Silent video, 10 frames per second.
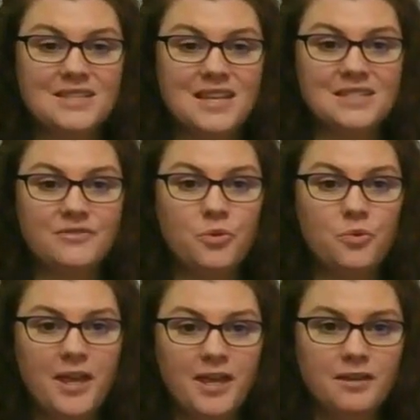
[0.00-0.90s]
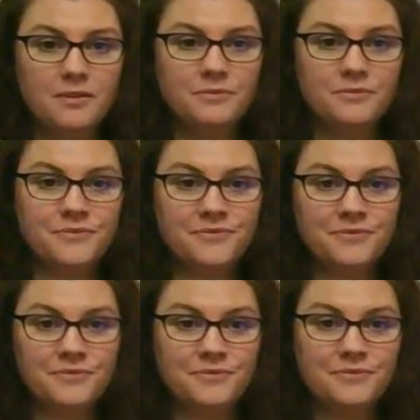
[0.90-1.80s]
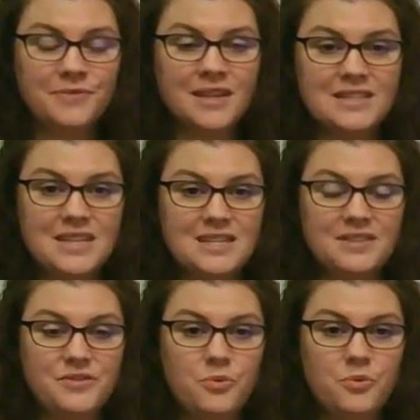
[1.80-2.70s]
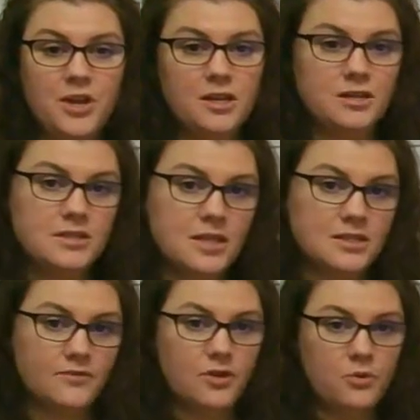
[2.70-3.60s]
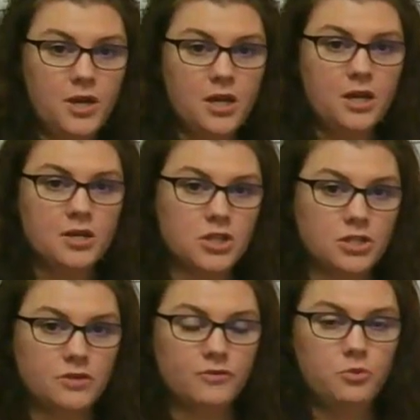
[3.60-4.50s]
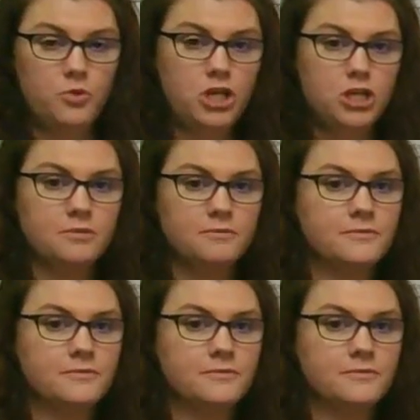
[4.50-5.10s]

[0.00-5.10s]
Days of the week. Days of the week. Days of the week. Days of the week.